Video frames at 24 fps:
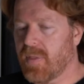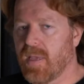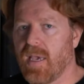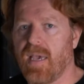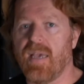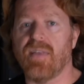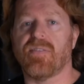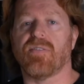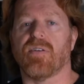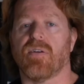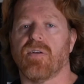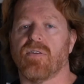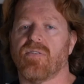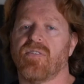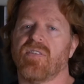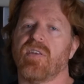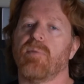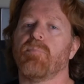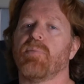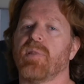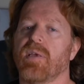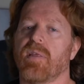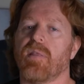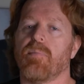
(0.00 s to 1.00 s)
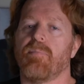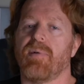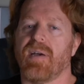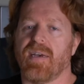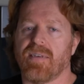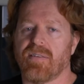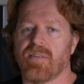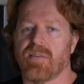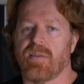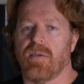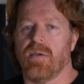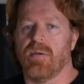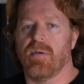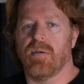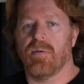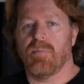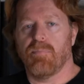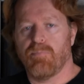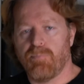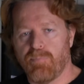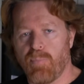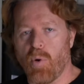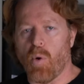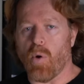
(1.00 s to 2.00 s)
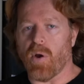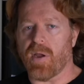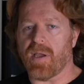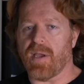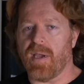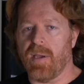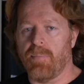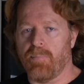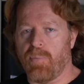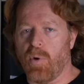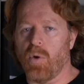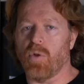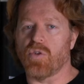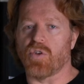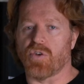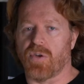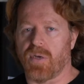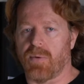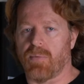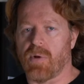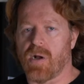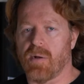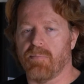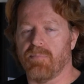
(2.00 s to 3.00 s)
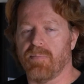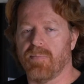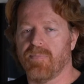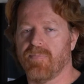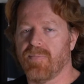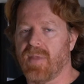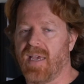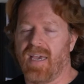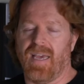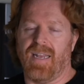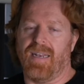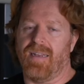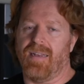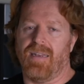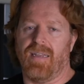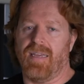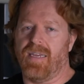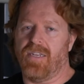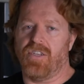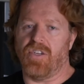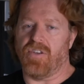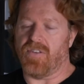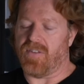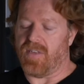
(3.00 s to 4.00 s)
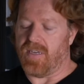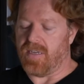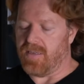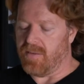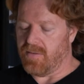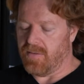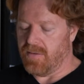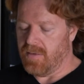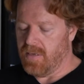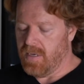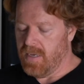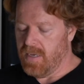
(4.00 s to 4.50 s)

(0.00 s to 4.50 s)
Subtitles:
It's our simply the best pork and poultry rub. And it just is.